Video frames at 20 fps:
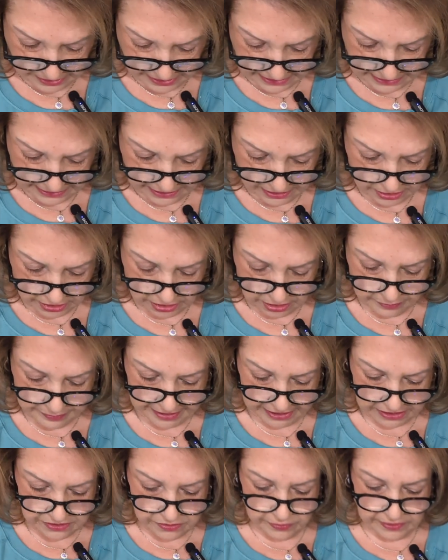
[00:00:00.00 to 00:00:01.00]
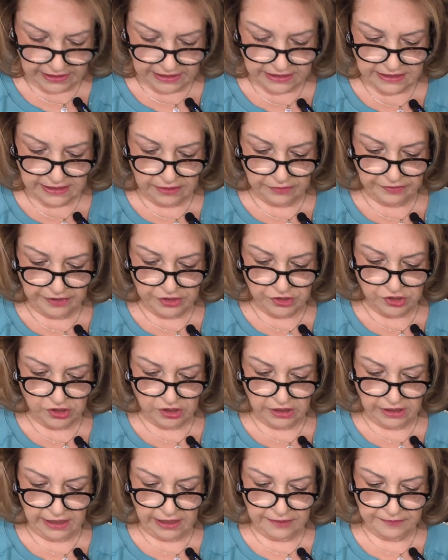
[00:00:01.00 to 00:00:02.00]
I think I'm going to go back to what I did
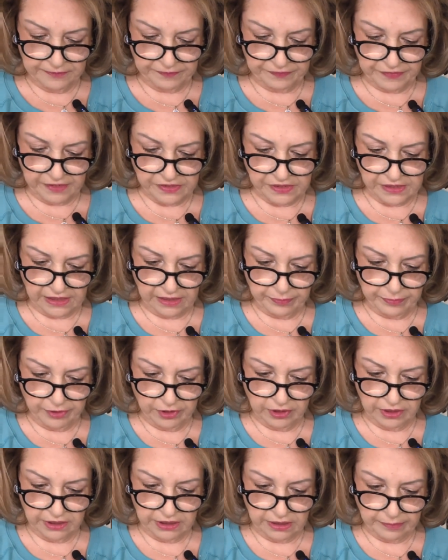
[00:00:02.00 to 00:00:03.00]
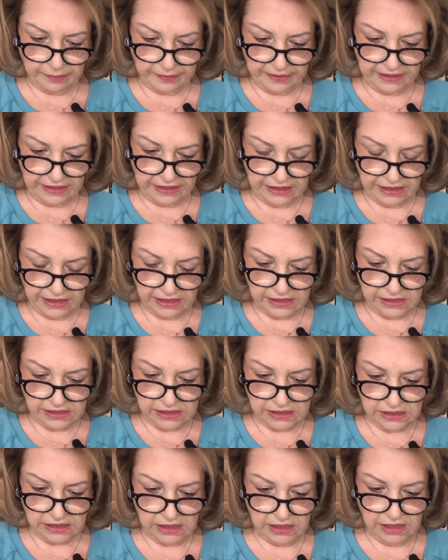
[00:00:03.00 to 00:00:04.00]
originally. Is like pull it up like
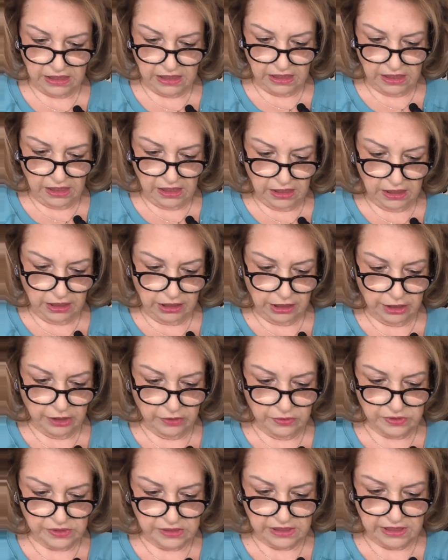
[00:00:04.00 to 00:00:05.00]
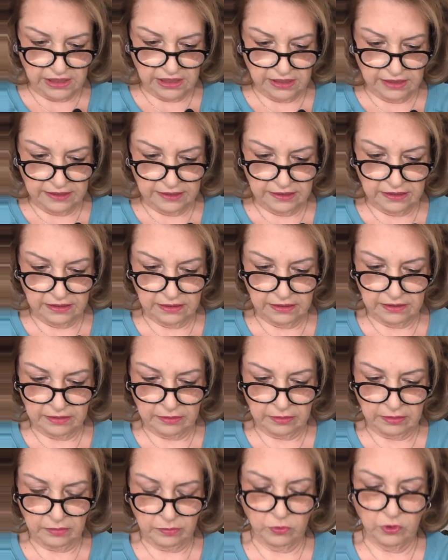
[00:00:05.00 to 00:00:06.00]
this. Close it.
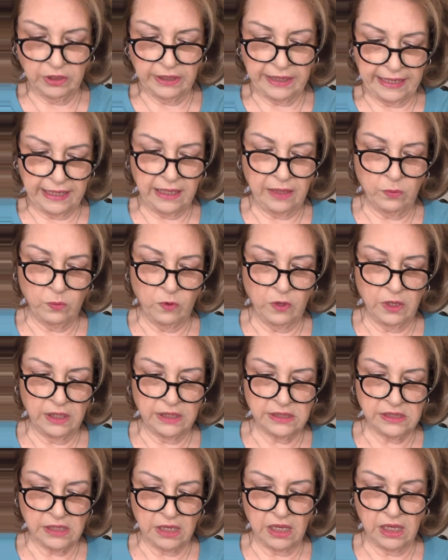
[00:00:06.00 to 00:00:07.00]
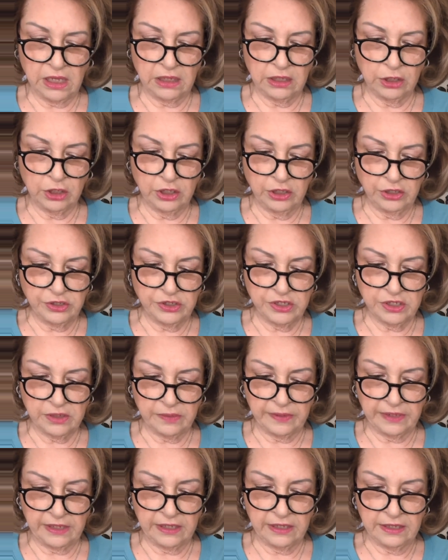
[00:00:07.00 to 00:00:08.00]
More like a wonton look to
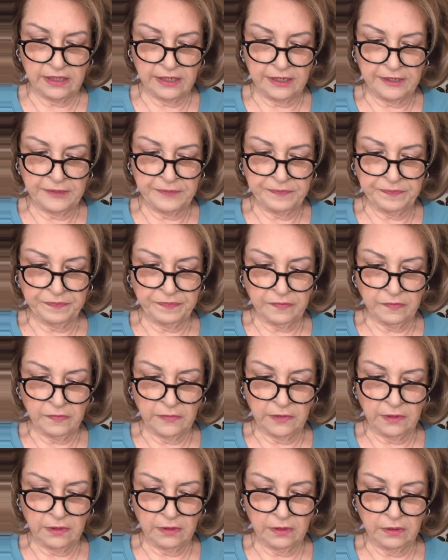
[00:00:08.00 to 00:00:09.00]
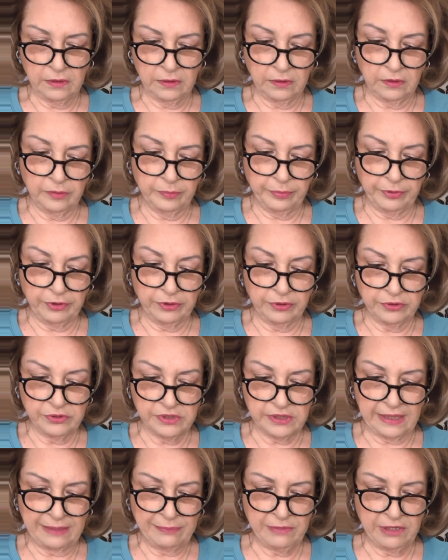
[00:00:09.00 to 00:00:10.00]
it. Or a purse.
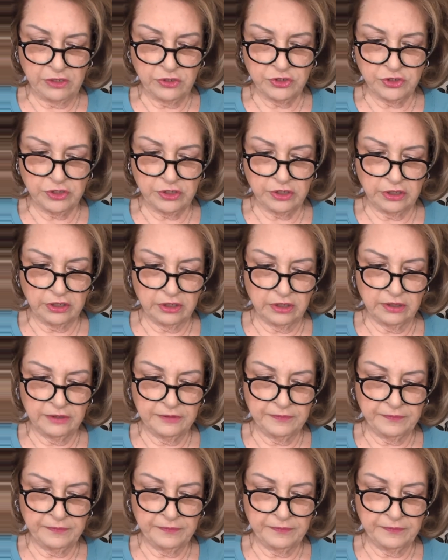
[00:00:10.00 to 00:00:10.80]
I'm not sure.